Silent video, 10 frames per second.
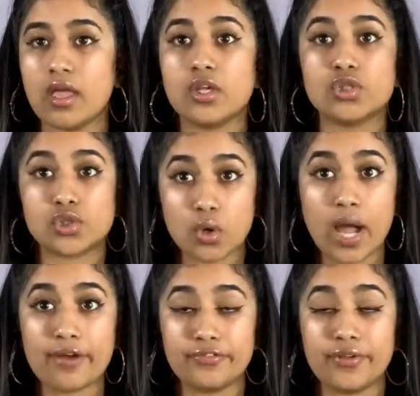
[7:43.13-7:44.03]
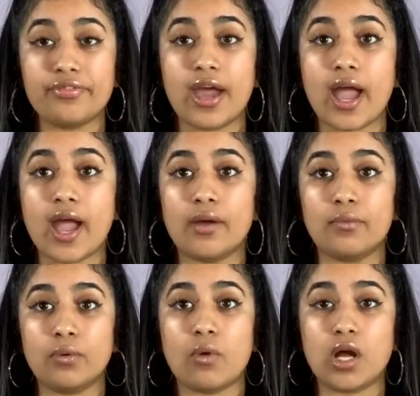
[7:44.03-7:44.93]
So after that,
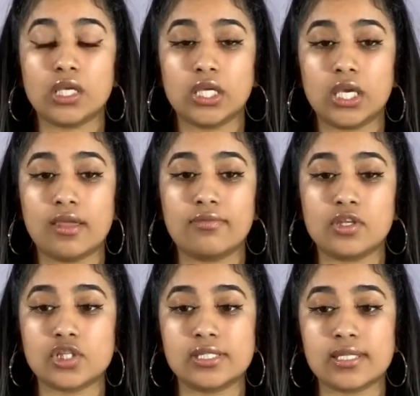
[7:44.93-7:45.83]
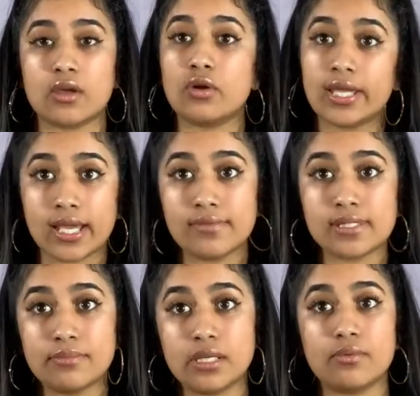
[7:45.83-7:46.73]
we're walking and then she's like, okay, I have
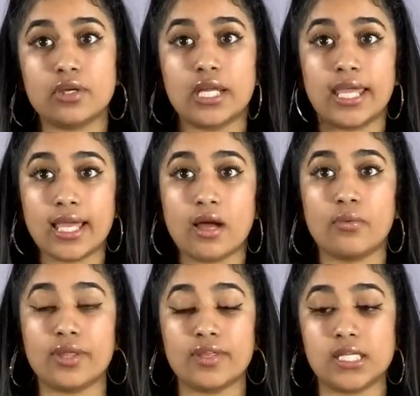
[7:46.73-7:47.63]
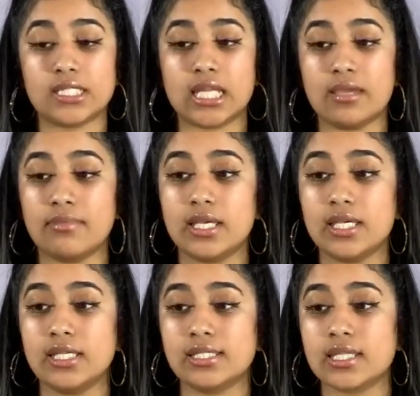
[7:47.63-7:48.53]
somebody we're going to hang out with. His name
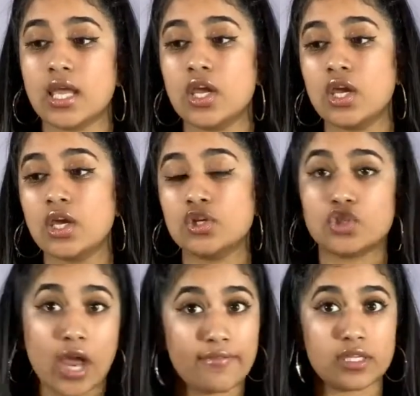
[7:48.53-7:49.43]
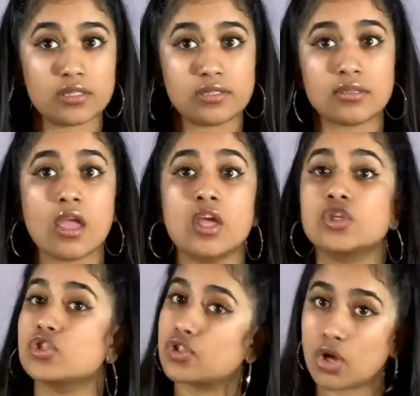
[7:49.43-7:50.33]
is Travis.
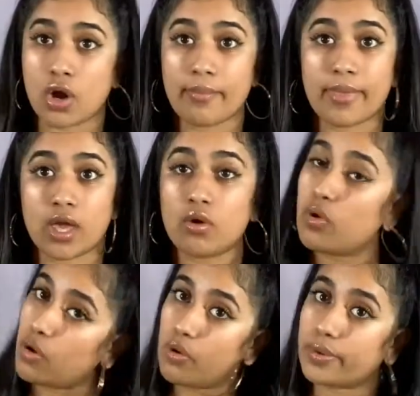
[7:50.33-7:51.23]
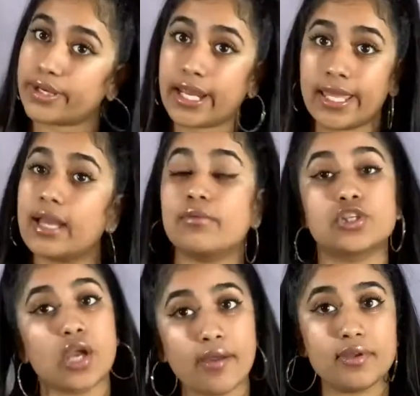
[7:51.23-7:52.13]
So I'm like, cool, we're going to hang out with
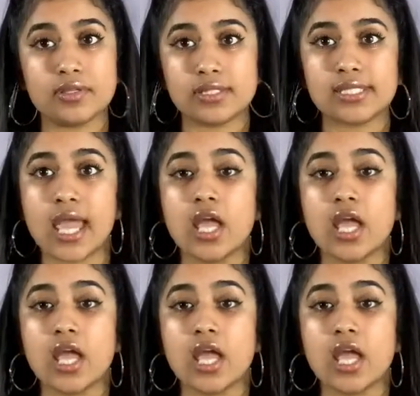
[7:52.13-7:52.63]
Travis.